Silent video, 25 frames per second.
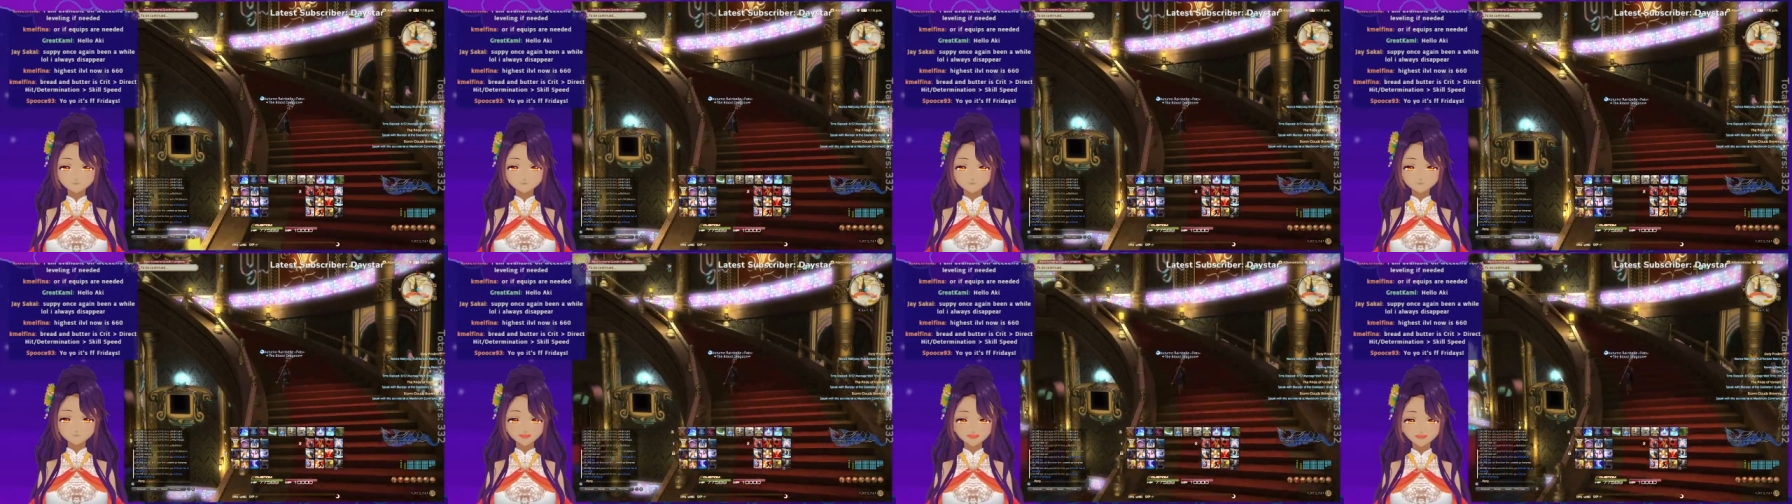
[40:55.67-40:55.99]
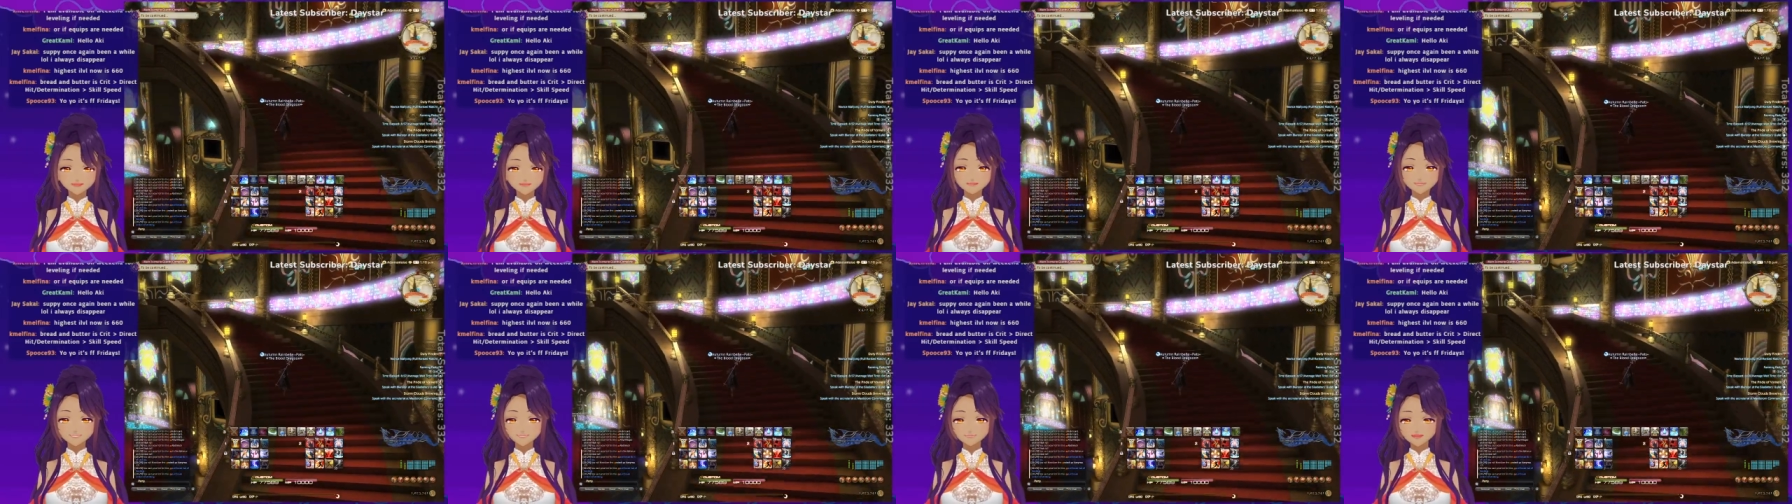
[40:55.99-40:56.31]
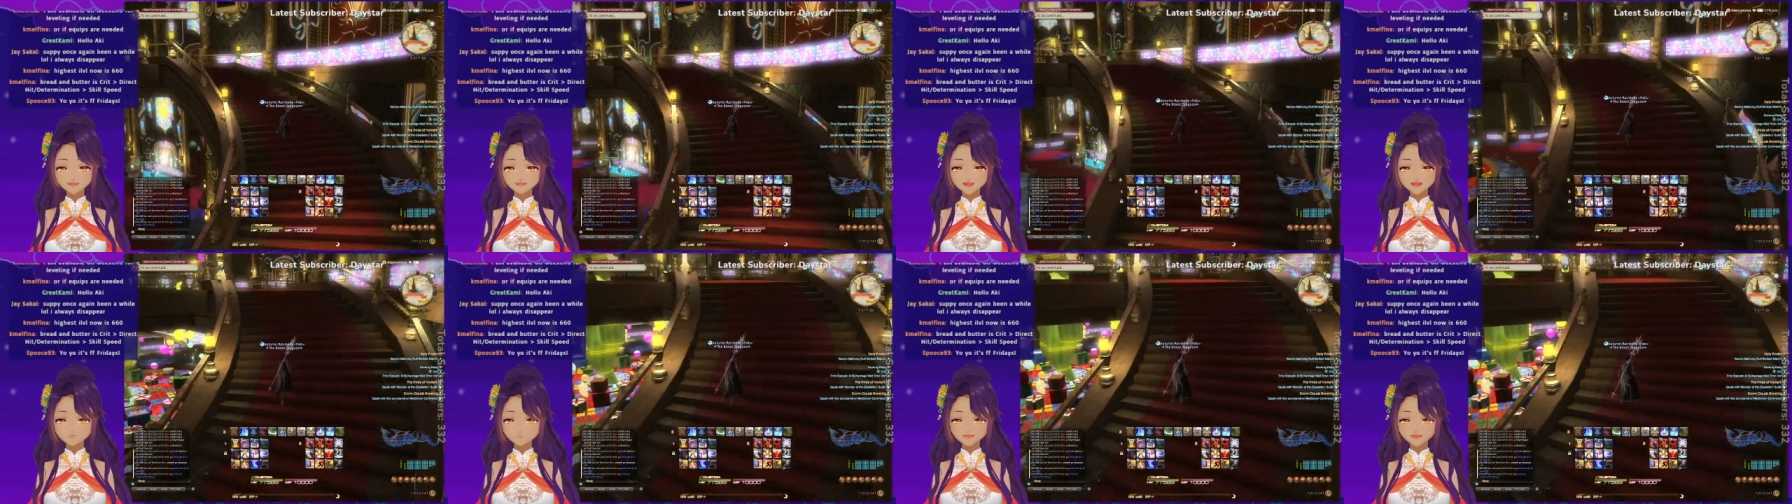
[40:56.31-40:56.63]
How did I
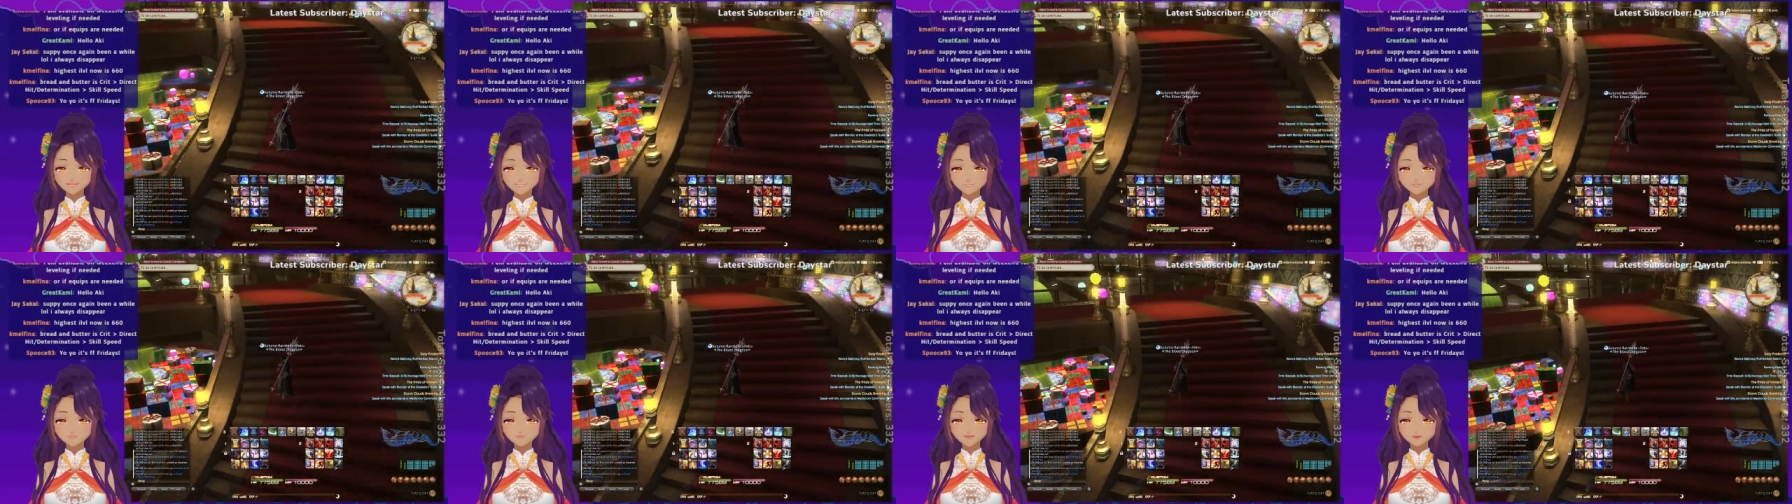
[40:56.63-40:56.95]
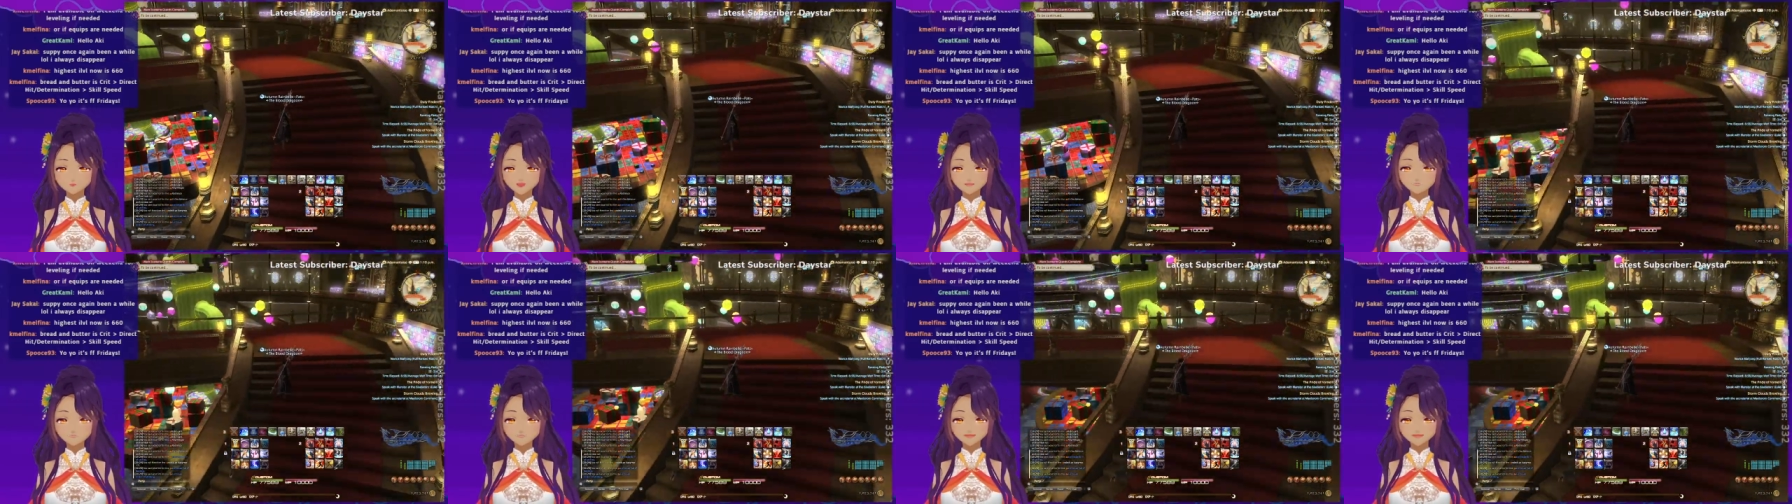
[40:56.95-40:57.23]
do this again? It was